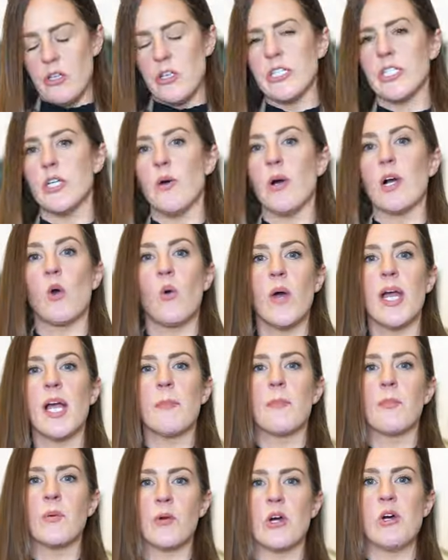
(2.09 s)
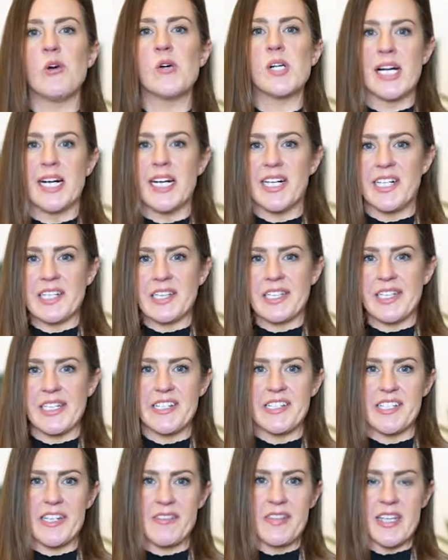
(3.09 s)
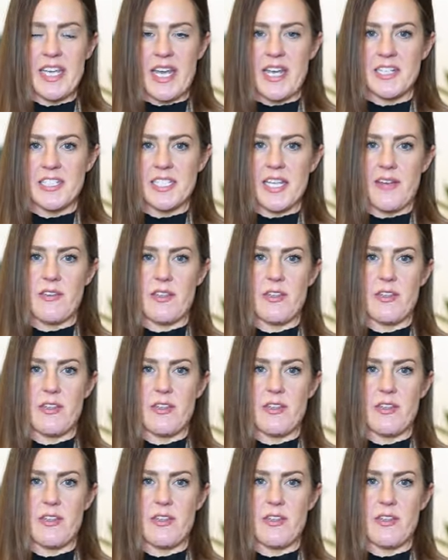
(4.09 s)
So a quick pro-con list of the a7